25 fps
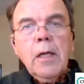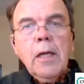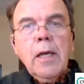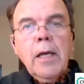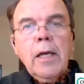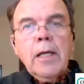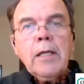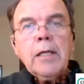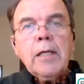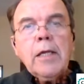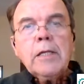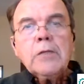
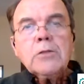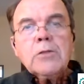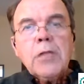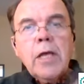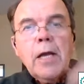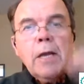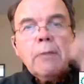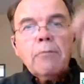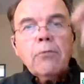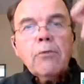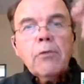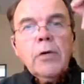And as
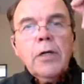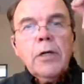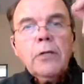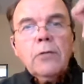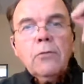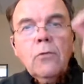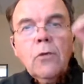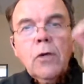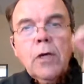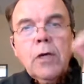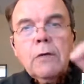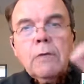that
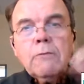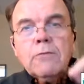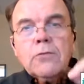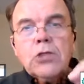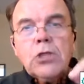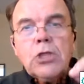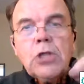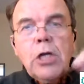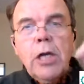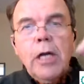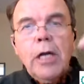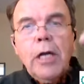brainwave
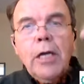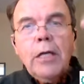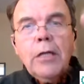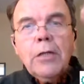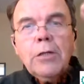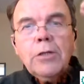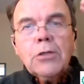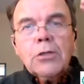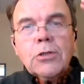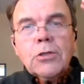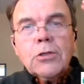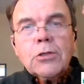
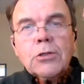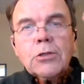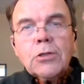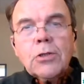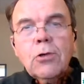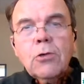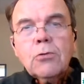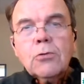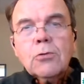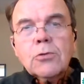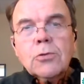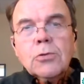changes,
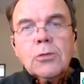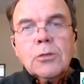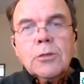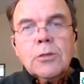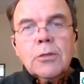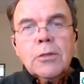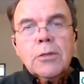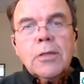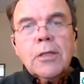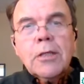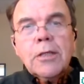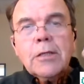
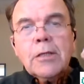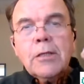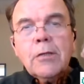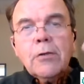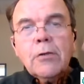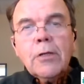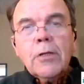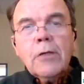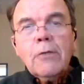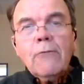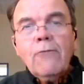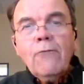
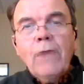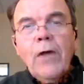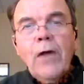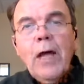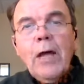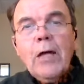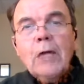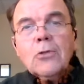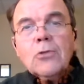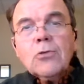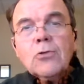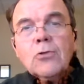either get
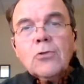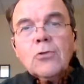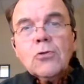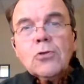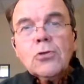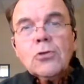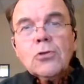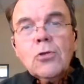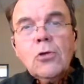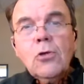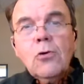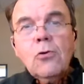faster or
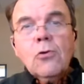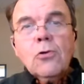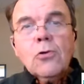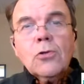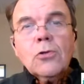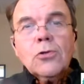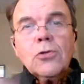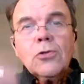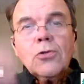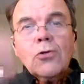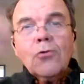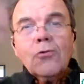slower,
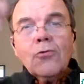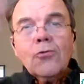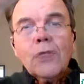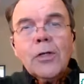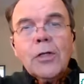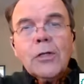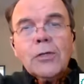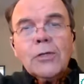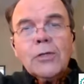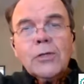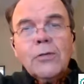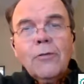so
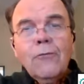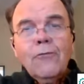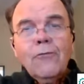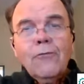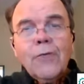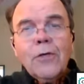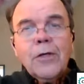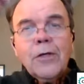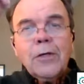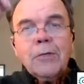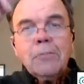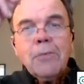does the
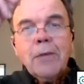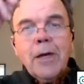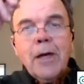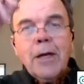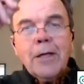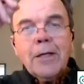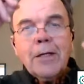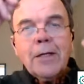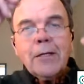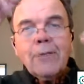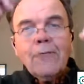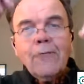
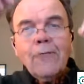feedback get